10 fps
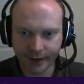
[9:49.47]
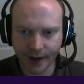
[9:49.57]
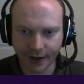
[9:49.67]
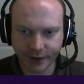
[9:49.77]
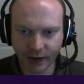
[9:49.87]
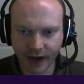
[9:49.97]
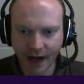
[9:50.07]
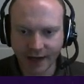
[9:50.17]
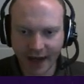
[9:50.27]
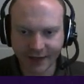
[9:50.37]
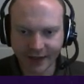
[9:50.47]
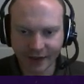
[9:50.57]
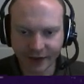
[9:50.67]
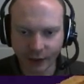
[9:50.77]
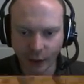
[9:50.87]
Nice. We are
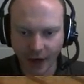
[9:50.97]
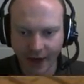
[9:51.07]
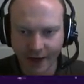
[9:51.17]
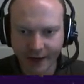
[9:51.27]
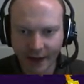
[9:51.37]
getting somewhere.